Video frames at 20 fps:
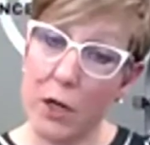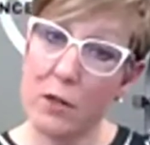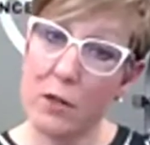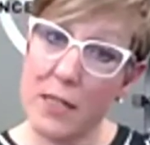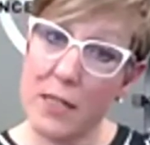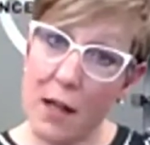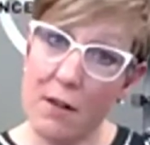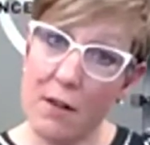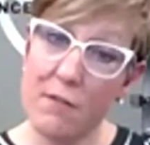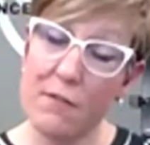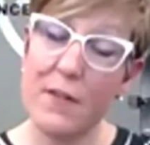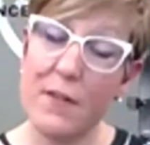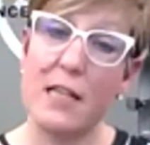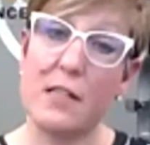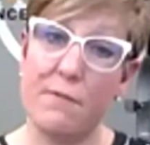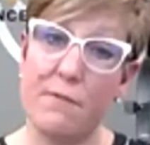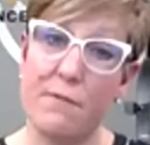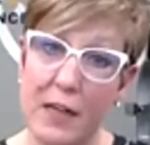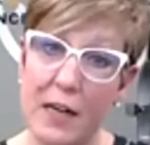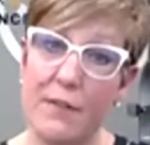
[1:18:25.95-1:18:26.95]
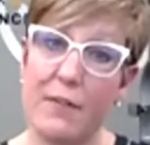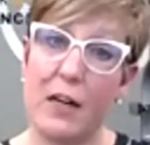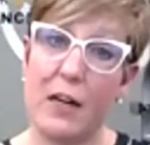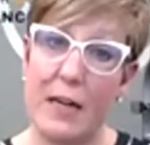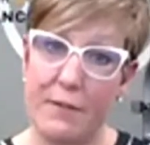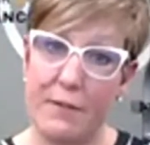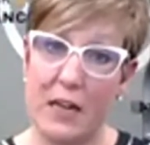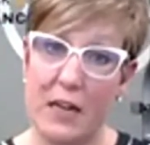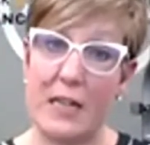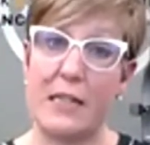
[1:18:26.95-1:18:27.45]
yourself is very
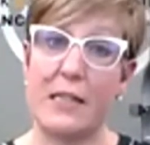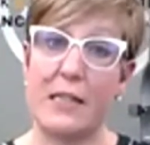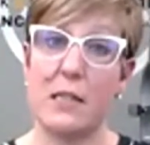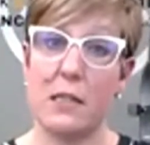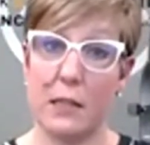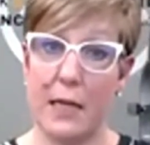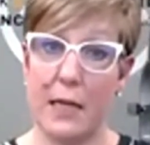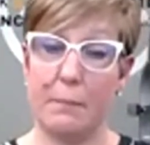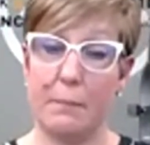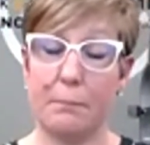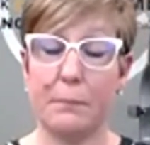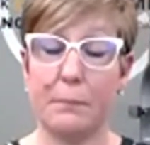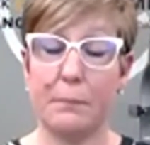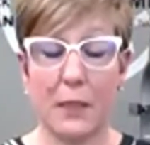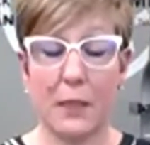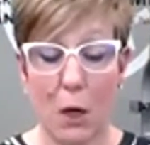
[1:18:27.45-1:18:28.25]
very very slim